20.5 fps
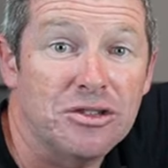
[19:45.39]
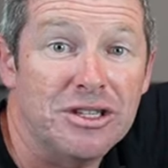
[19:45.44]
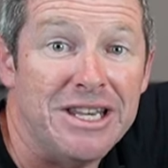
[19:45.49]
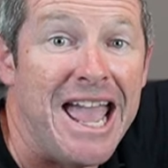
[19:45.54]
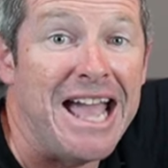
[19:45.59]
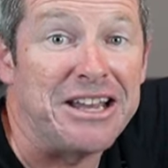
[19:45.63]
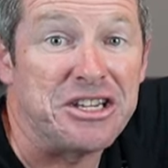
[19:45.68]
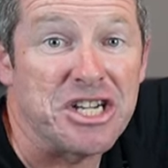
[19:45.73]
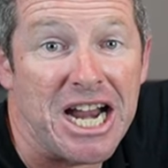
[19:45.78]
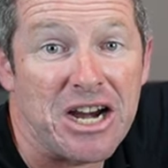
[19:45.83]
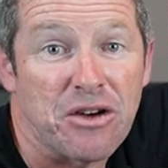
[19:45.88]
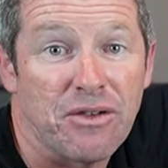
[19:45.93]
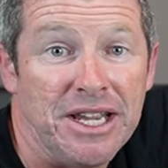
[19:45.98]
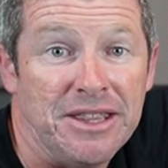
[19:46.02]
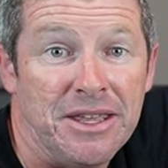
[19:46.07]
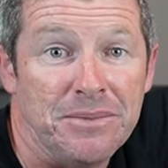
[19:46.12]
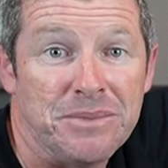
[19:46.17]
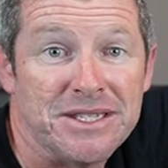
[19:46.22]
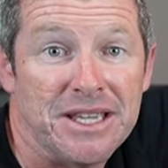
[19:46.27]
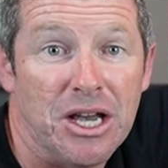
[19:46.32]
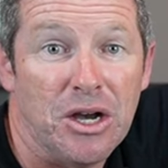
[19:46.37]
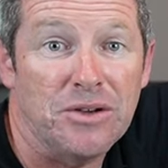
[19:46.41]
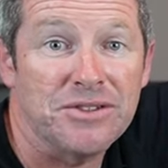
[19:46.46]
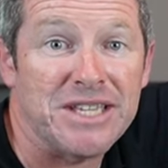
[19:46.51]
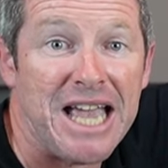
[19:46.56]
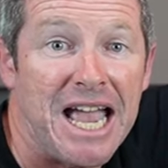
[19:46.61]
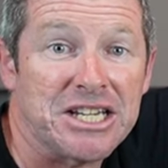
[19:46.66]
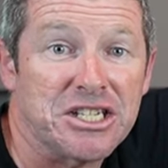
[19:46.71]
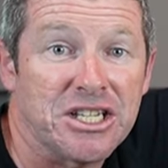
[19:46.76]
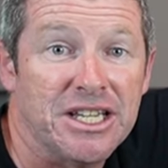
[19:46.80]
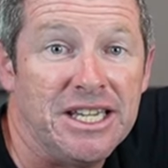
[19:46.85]
Now, Jackery themselves
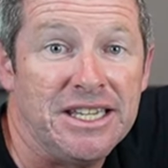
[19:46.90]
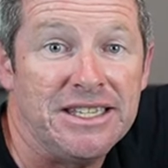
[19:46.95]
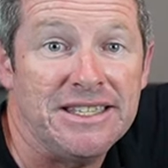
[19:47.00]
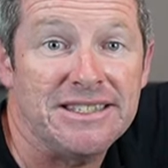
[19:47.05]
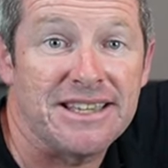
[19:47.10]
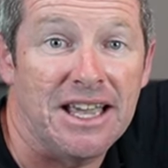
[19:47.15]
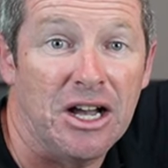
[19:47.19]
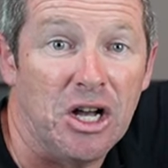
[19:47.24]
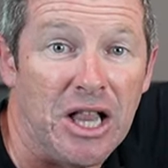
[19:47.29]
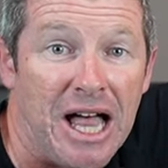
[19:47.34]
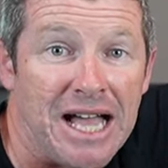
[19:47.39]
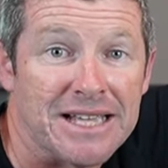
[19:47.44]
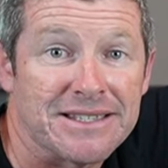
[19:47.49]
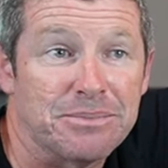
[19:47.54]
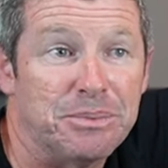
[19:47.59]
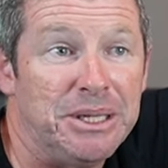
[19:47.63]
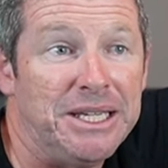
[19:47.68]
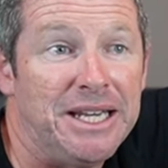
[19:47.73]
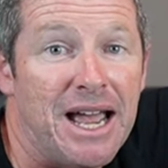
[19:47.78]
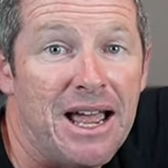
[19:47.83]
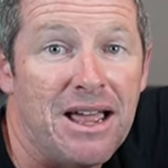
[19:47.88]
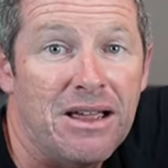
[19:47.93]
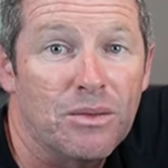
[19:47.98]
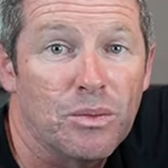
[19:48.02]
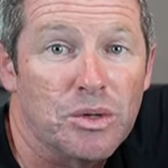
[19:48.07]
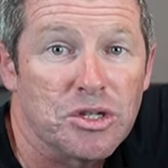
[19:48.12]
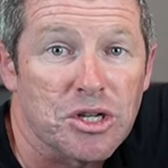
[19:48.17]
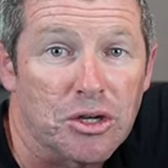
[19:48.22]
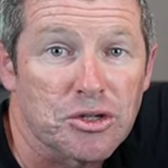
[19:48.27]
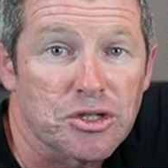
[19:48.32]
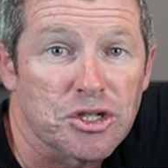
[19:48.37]
actually sell a splitter,
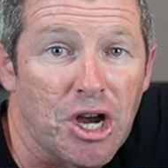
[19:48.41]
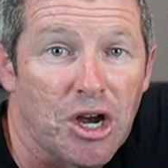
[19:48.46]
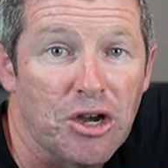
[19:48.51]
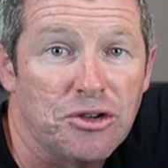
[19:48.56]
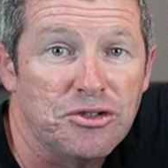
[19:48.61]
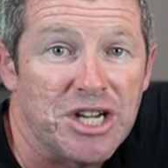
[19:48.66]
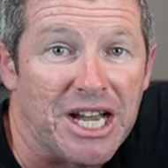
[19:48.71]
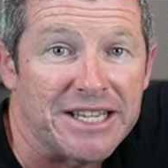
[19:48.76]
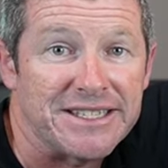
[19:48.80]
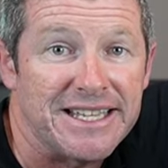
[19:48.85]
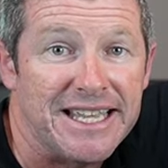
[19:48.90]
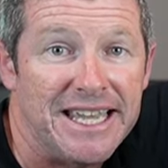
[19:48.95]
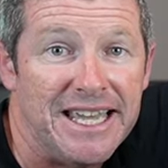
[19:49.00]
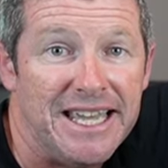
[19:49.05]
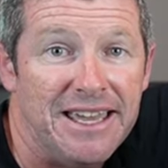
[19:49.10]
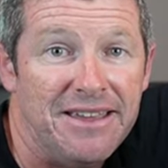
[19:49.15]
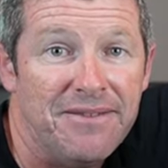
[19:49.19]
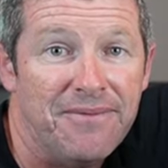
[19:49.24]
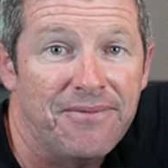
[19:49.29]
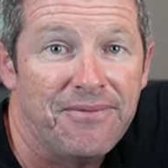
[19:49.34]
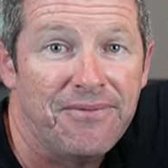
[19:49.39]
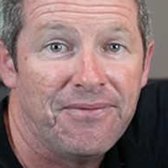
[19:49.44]
which I'll show just here.